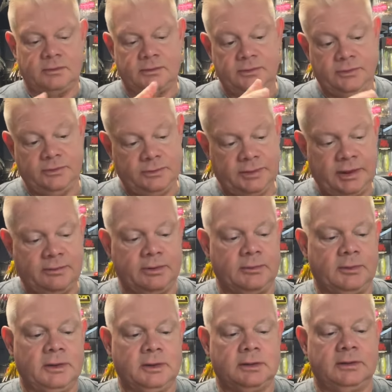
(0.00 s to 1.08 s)
Just do it that way,
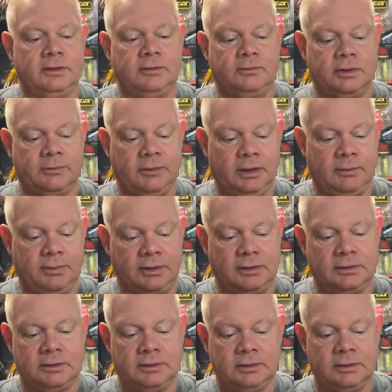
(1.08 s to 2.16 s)
Mark. That'll work a lot better.
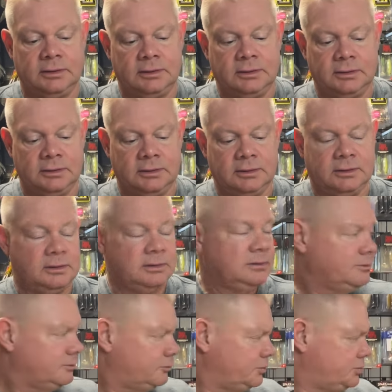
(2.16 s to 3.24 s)

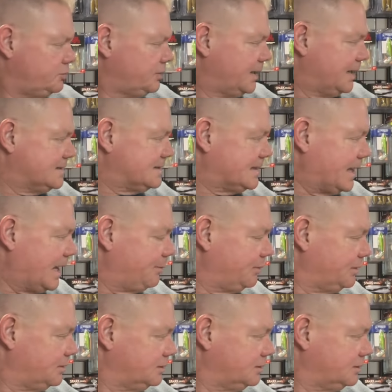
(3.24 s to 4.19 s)
Would you guys stop?